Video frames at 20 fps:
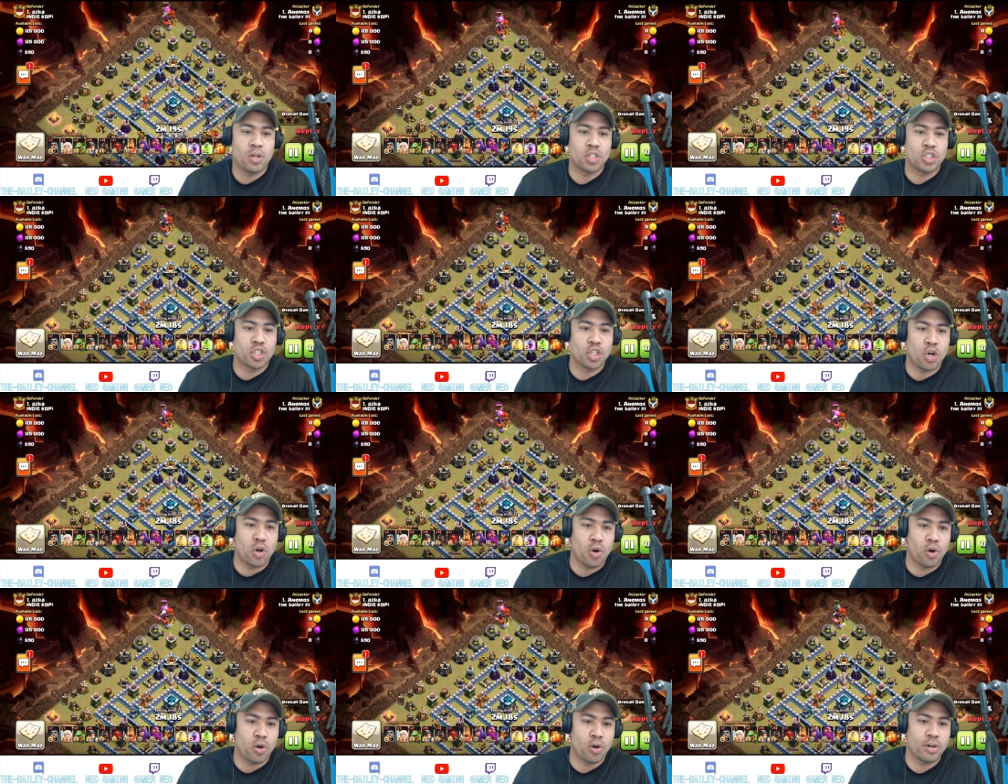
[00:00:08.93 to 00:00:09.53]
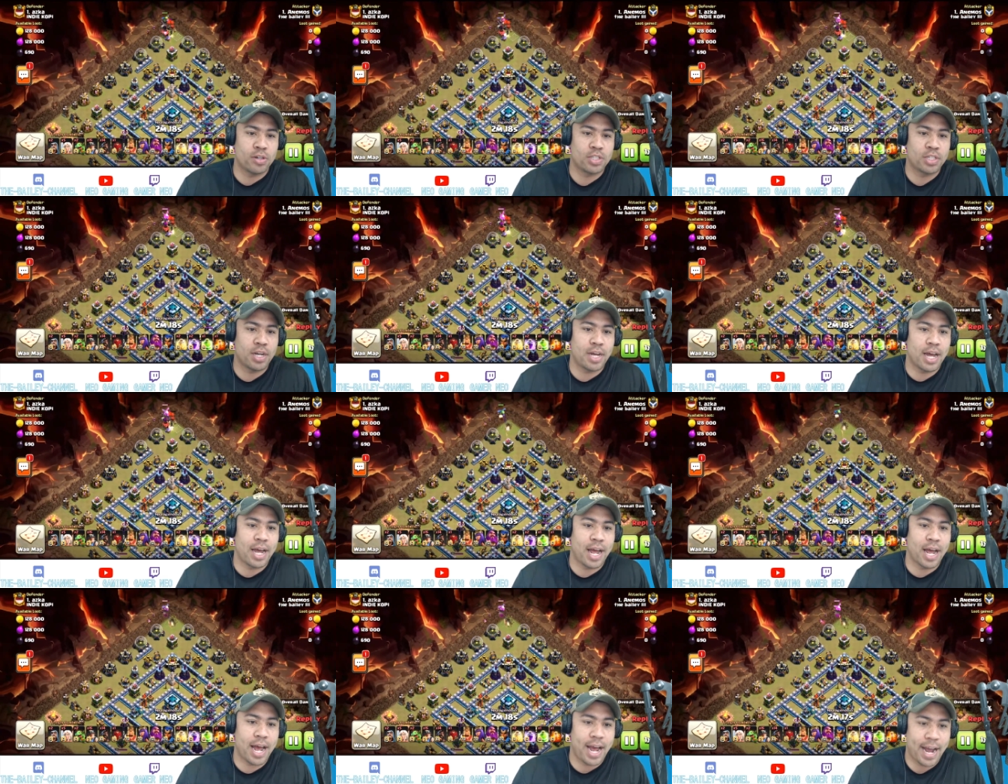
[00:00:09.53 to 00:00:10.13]
Charge
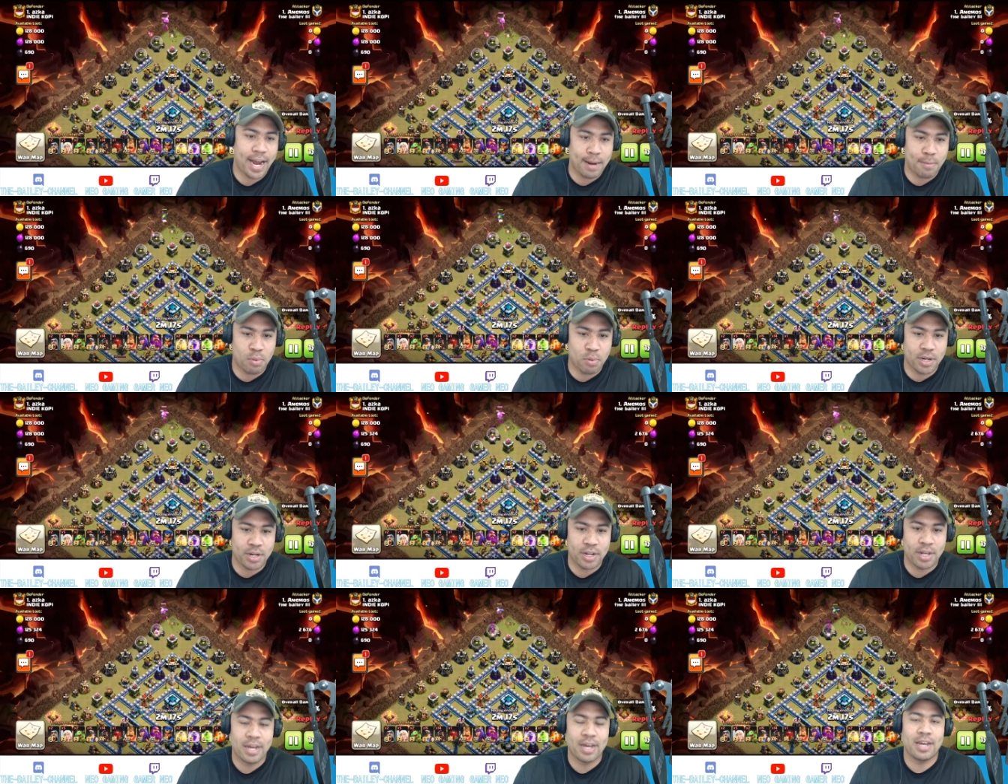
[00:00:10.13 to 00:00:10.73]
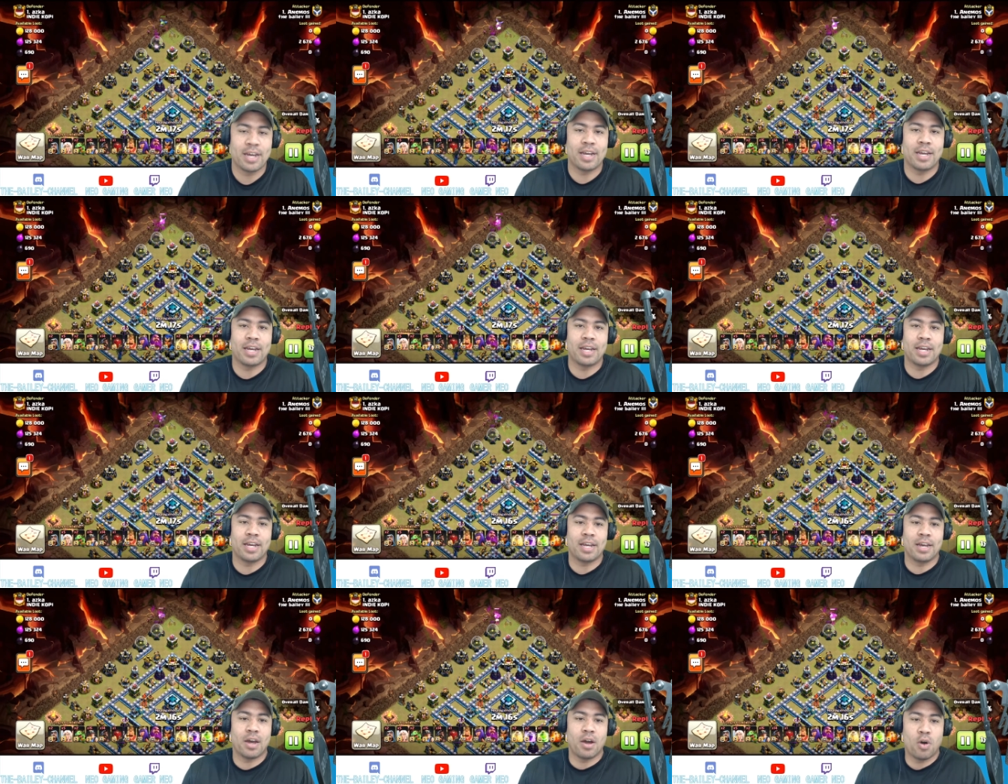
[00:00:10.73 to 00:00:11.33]
Hybrid
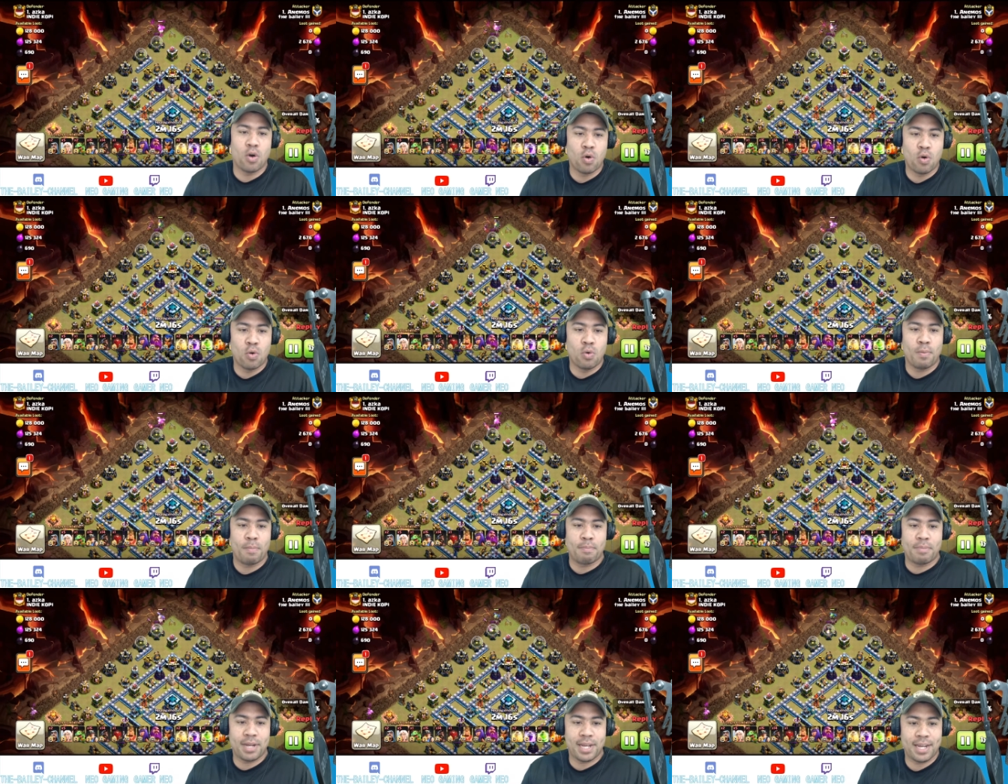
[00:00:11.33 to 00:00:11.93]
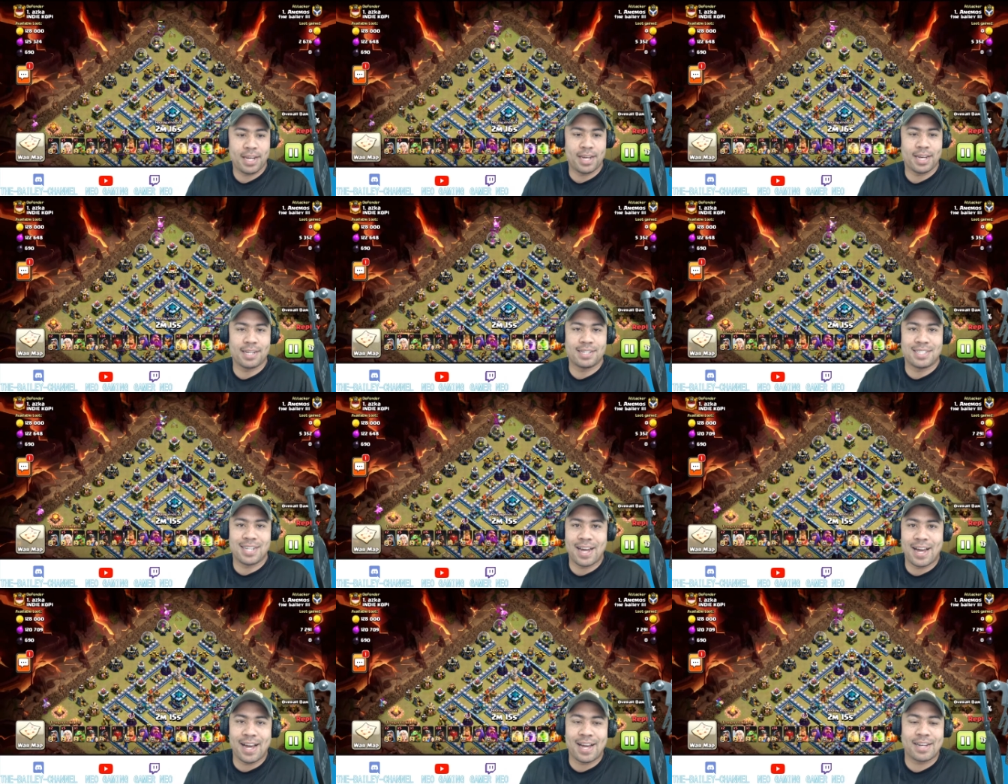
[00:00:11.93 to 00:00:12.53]
OP
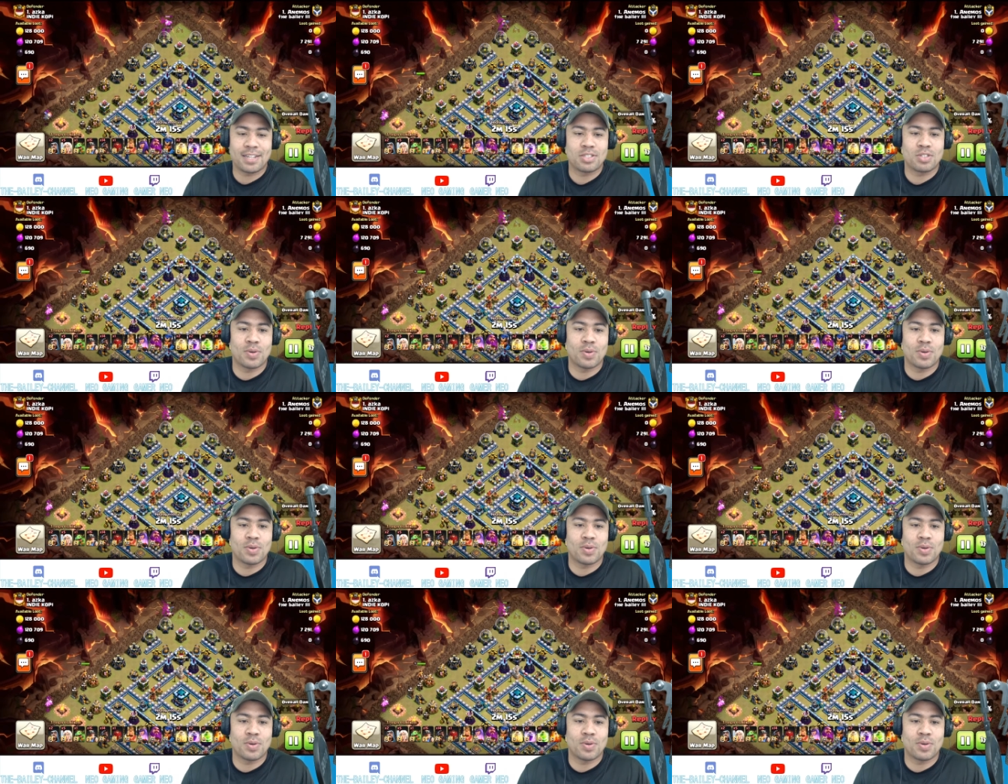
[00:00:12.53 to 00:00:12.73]
attack.